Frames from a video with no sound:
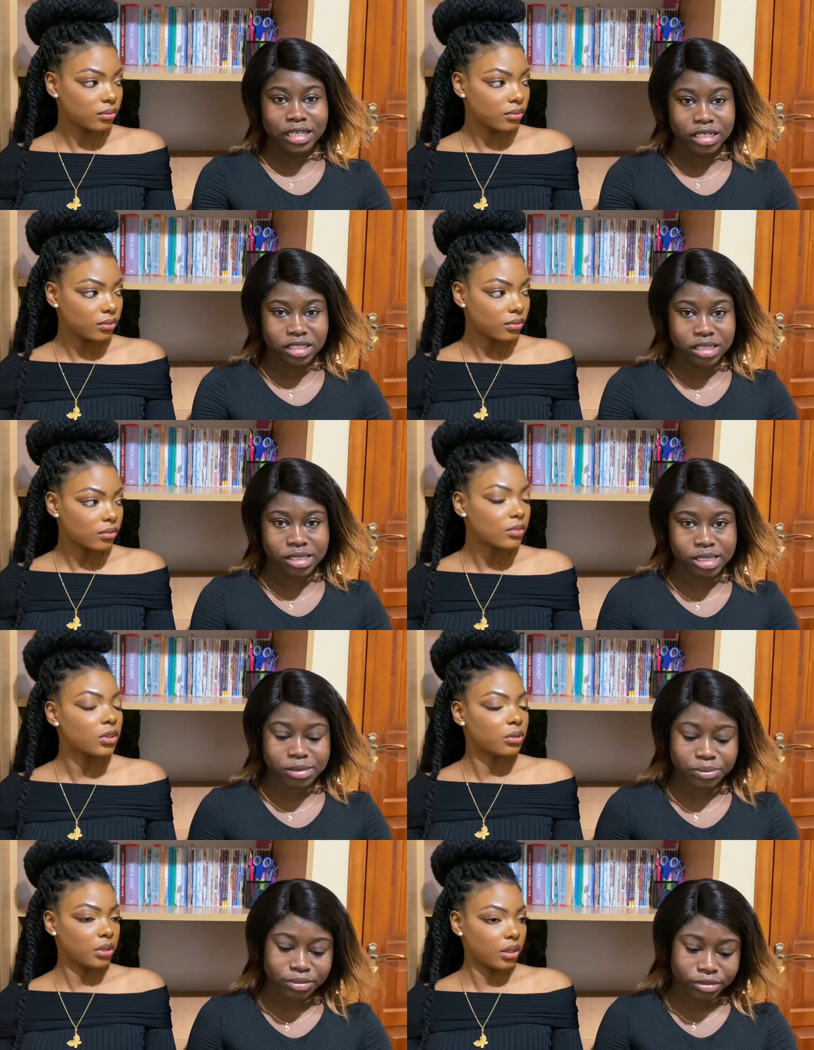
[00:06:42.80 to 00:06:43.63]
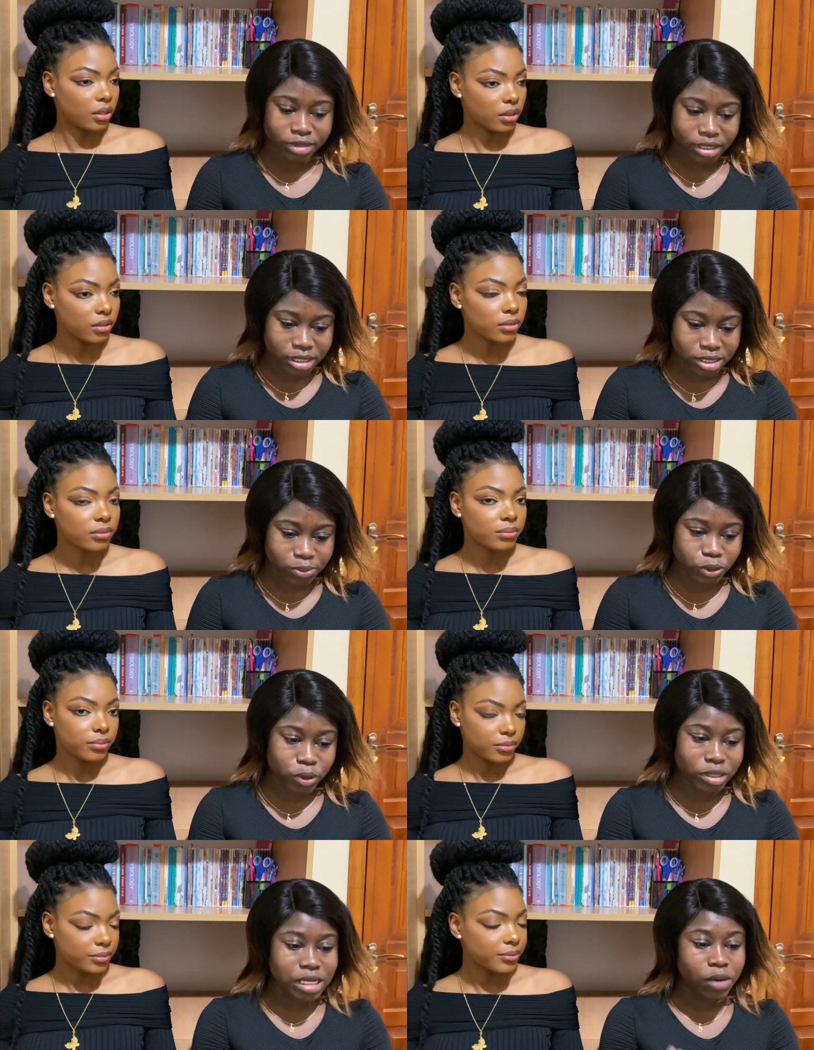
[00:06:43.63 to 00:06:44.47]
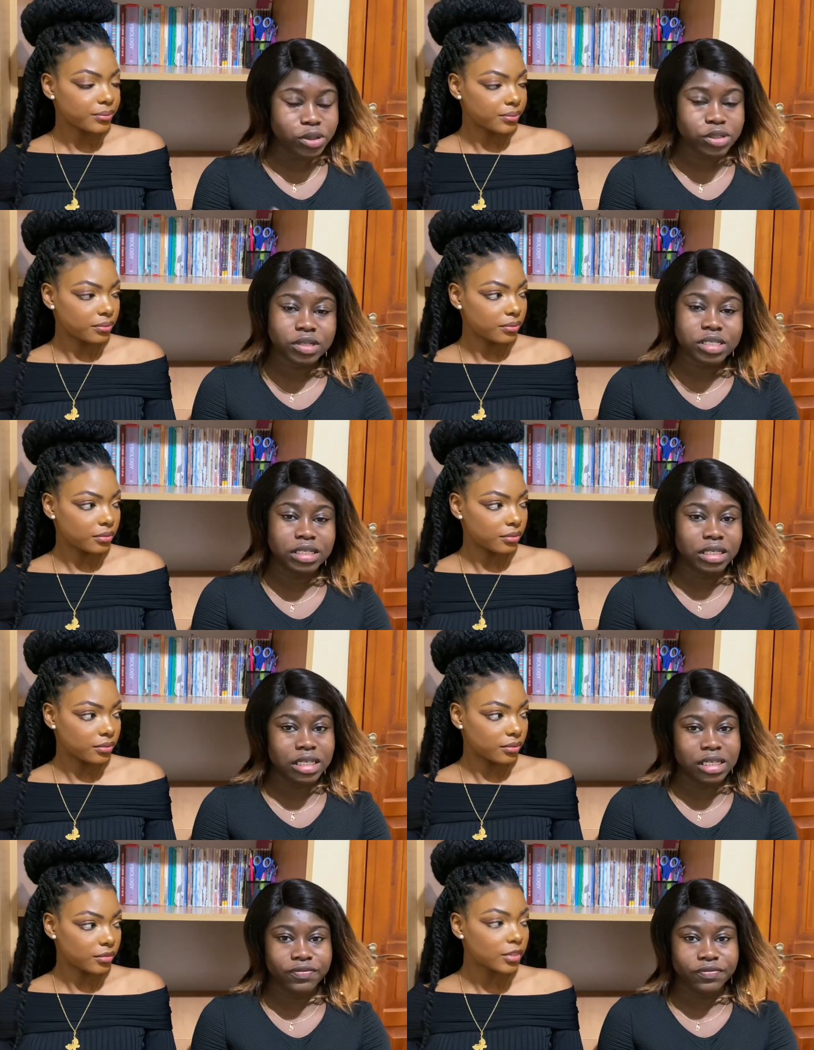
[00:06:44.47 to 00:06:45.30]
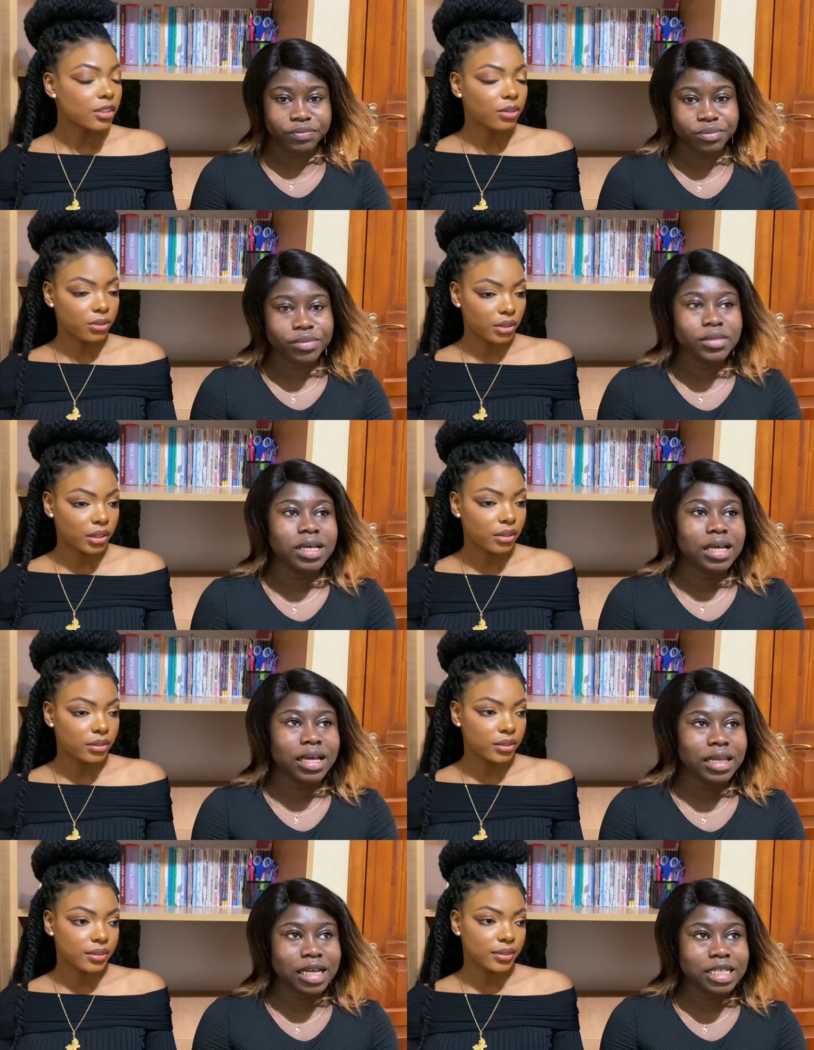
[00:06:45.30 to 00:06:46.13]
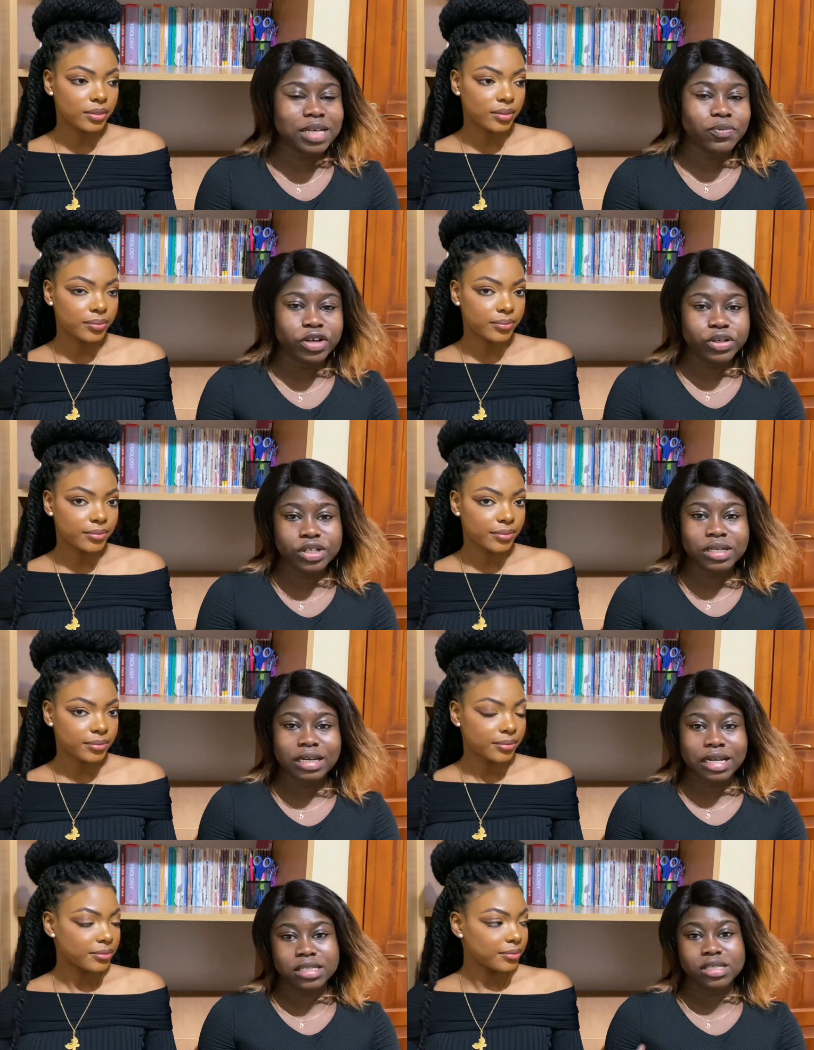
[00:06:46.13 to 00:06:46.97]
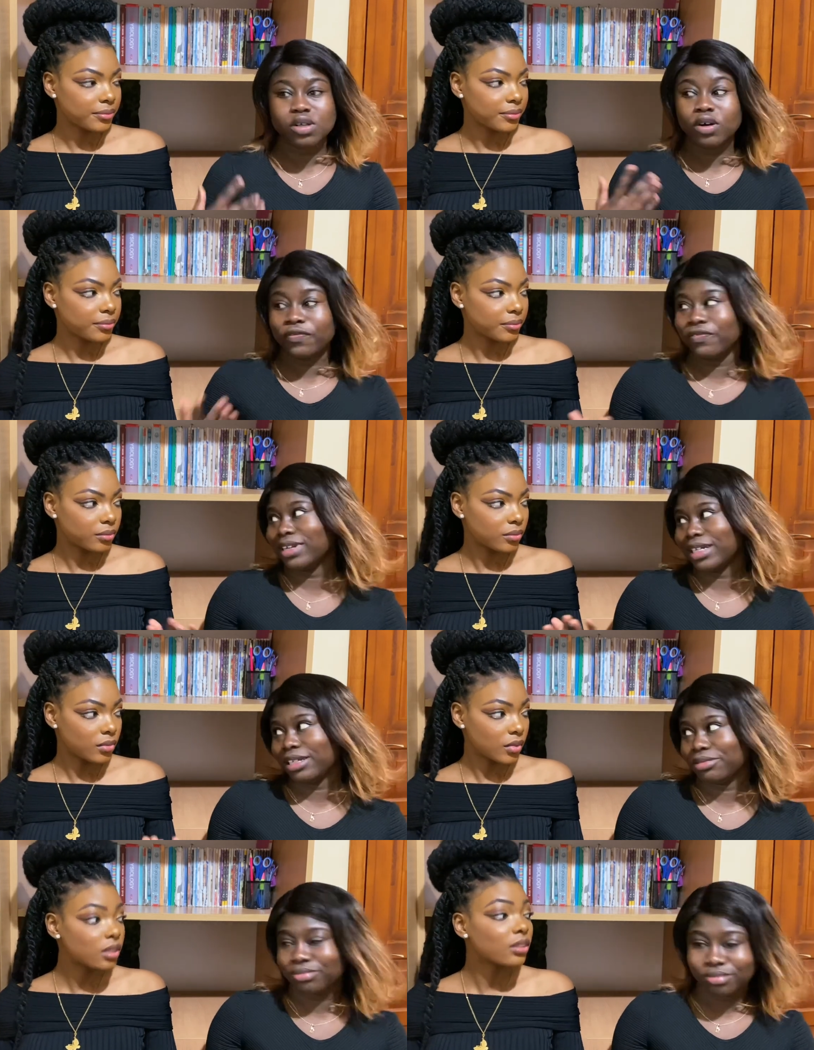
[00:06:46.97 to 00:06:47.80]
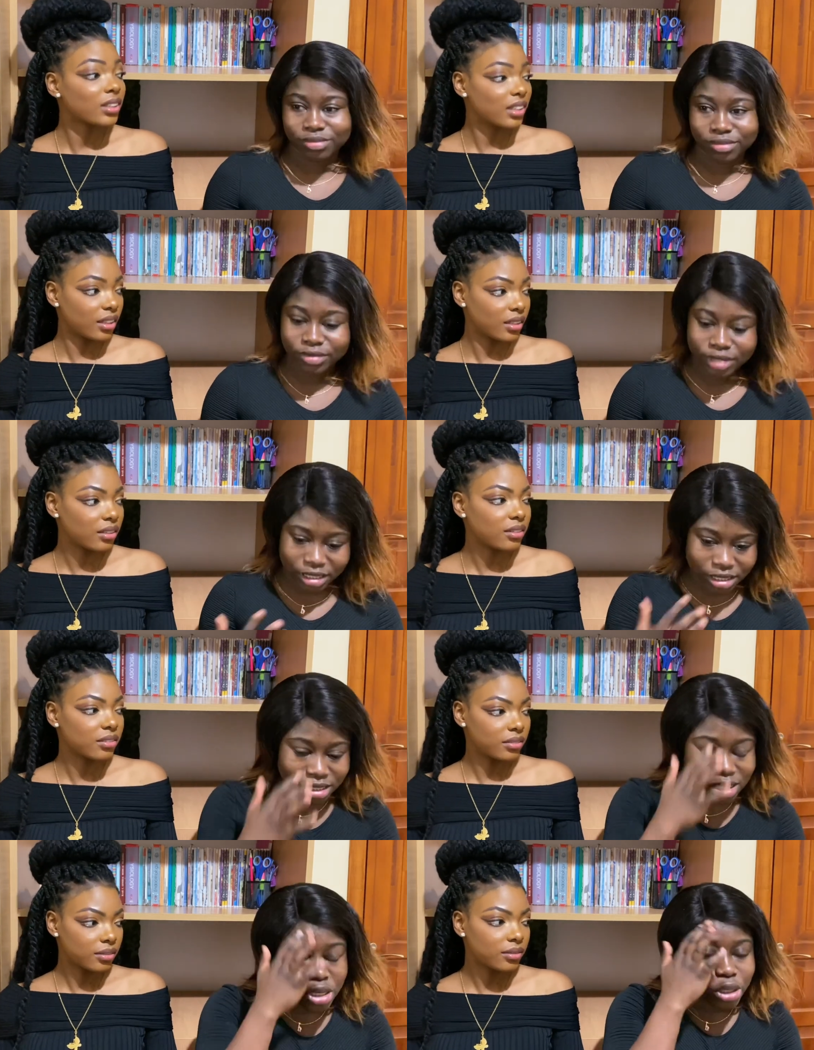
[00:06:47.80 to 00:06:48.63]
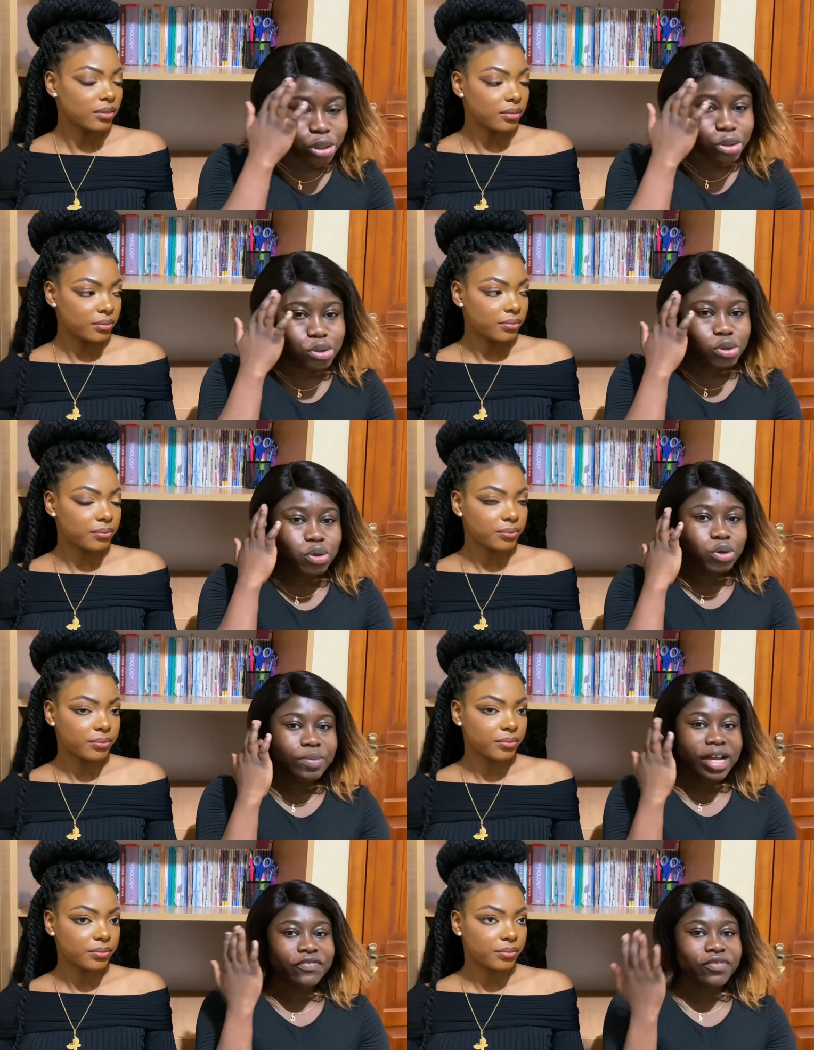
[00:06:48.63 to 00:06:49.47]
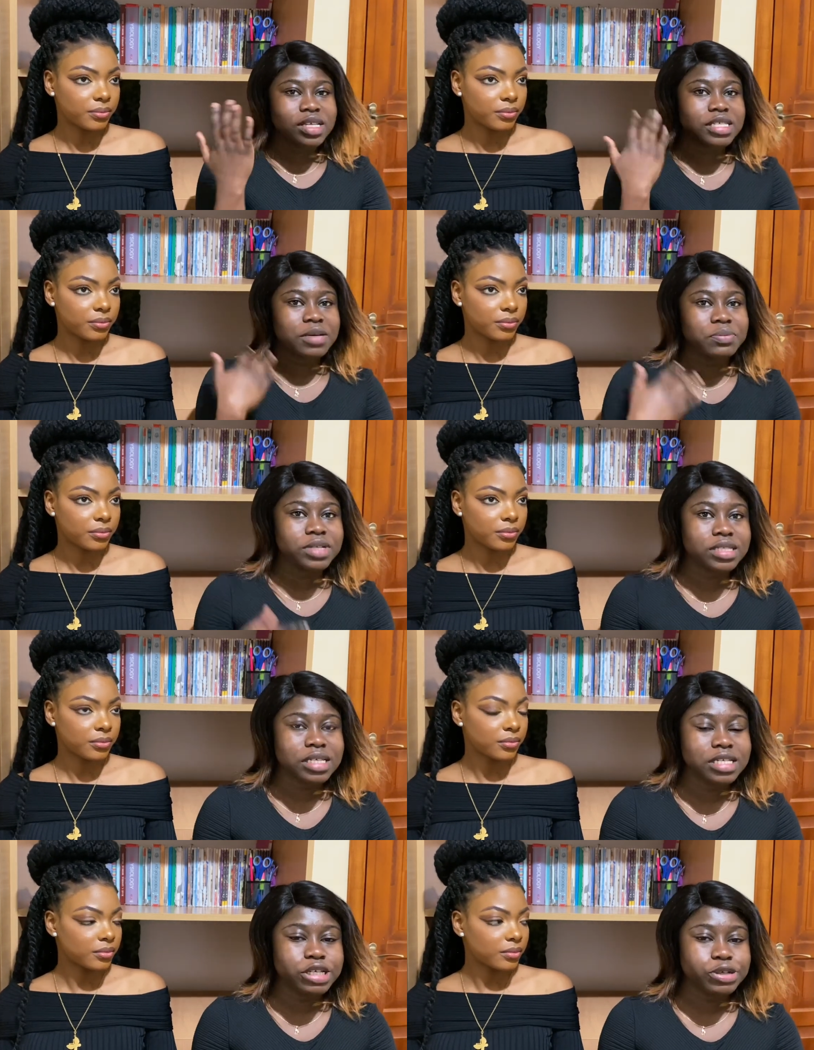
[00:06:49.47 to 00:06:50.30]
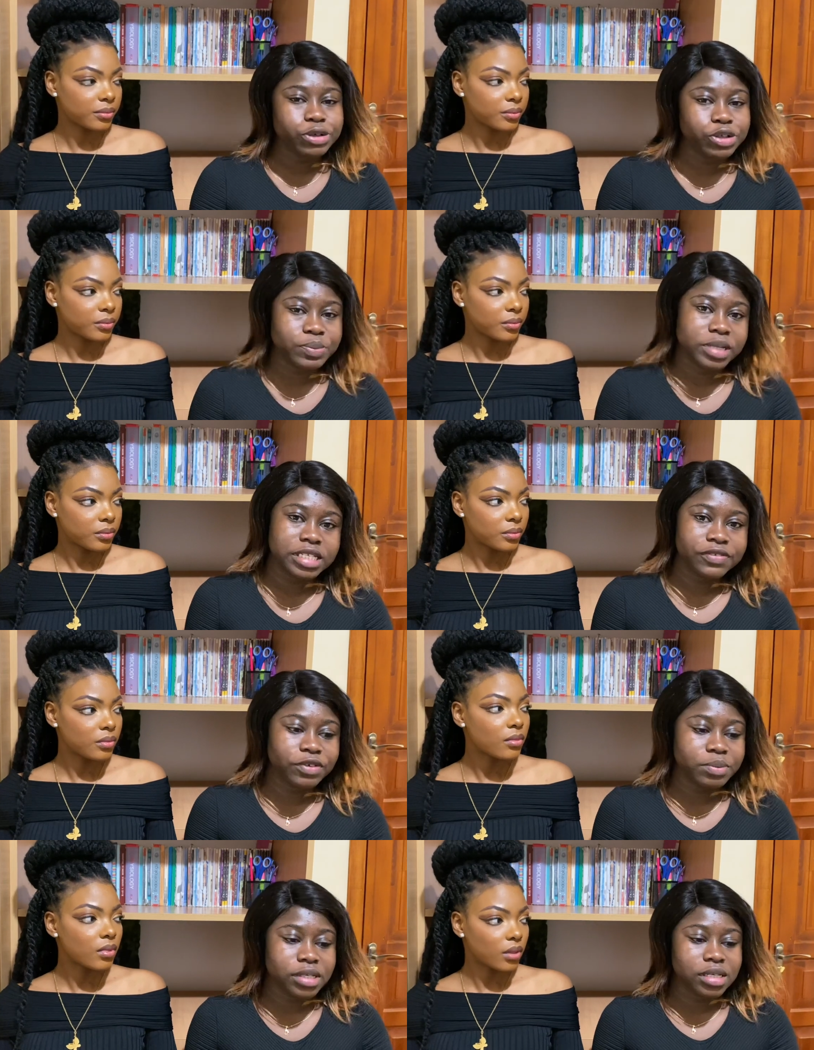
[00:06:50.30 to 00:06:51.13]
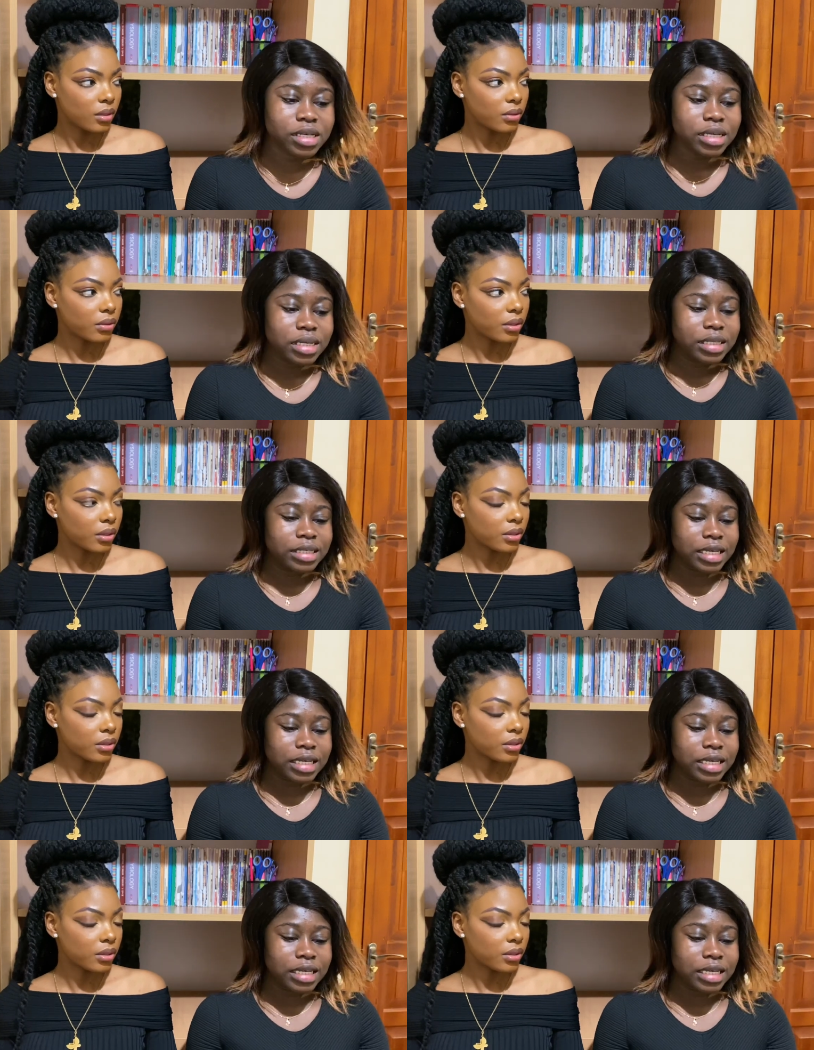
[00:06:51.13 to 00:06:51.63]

Speaker 1: agent okay. yes because i was not in kiev and that time we we're doing classes offline mm, yes. yes so my friend submitted the documents for me okay.